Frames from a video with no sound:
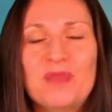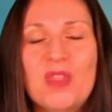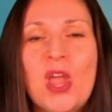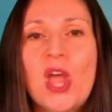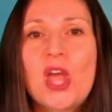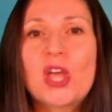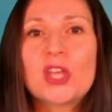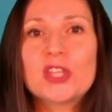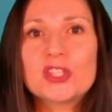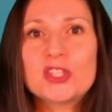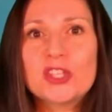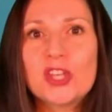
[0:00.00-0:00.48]

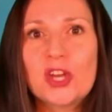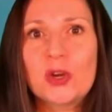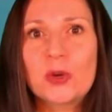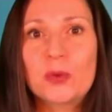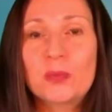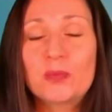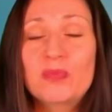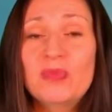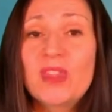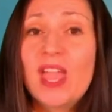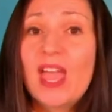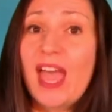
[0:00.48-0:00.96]
So,
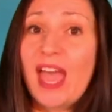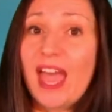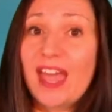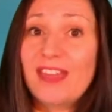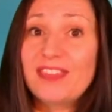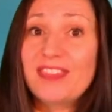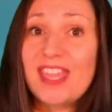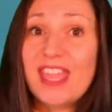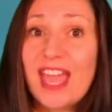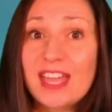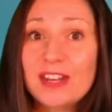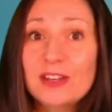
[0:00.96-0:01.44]
at
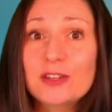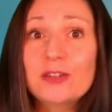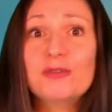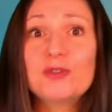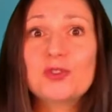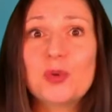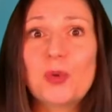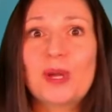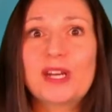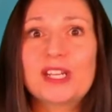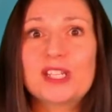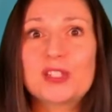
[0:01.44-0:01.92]
the end of
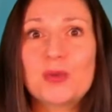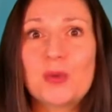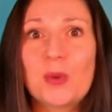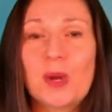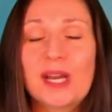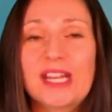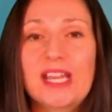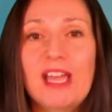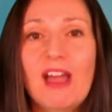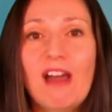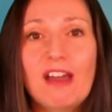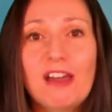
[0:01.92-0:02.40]

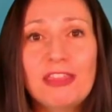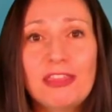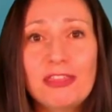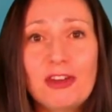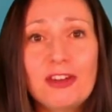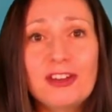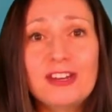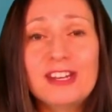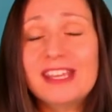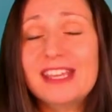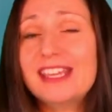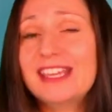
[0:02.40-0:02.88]
2020, I thought
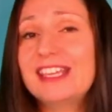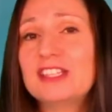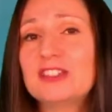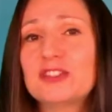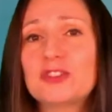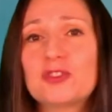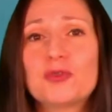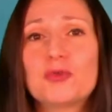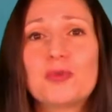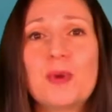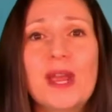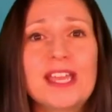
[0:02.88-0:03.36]
it's
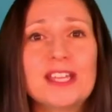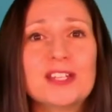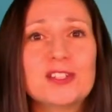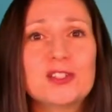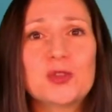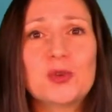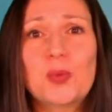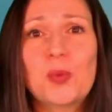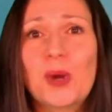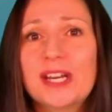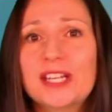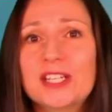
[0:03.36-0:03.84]
great.
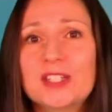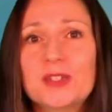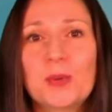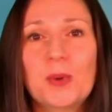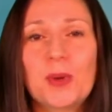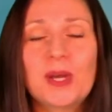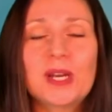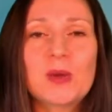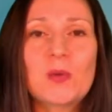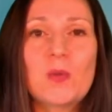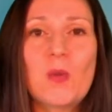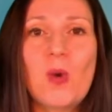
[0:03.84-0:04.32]

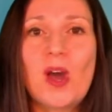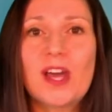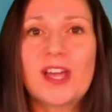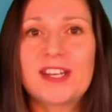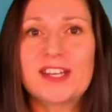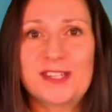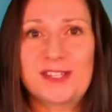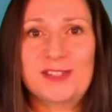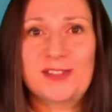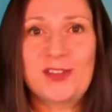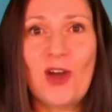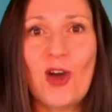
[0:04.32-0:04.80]
2021
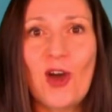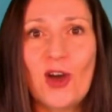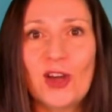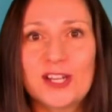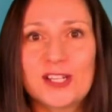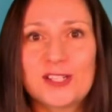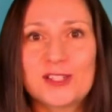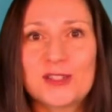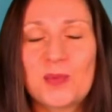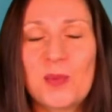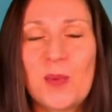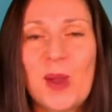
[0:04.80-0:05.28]
is on
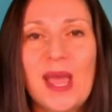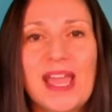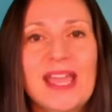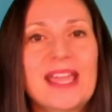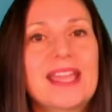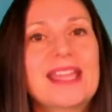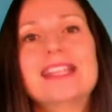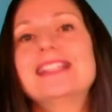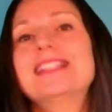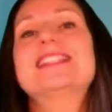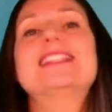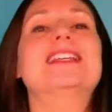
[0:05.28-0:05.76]
its way.
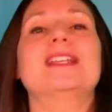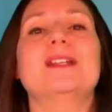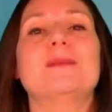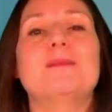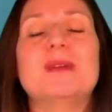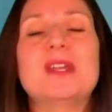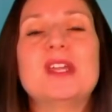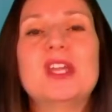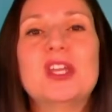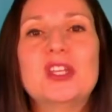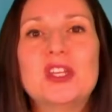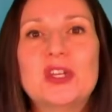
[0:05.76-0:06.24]
It's going to
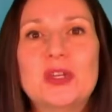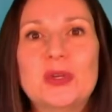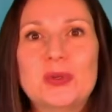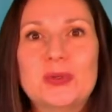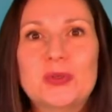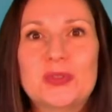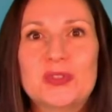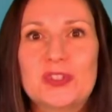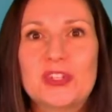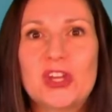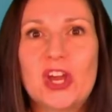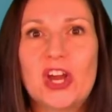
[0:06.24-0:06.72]
be a new
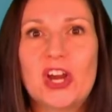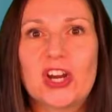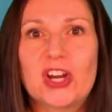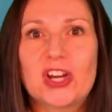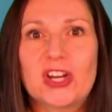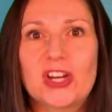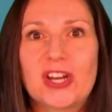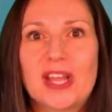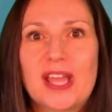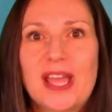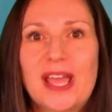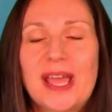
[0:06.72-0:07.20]
start.
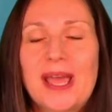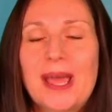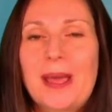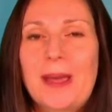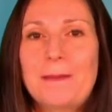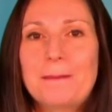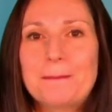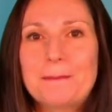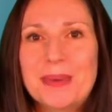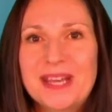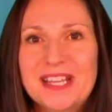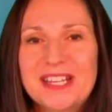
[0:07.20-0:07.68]

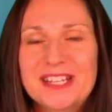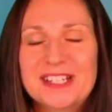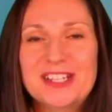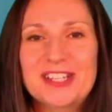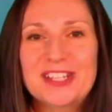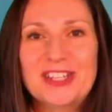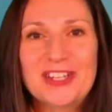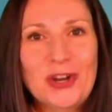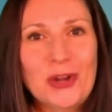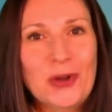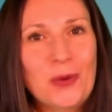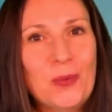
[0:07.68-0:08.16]
But you
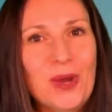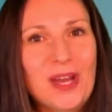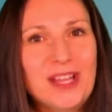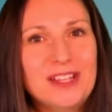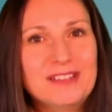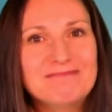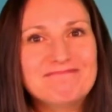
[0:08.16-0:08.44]
know what?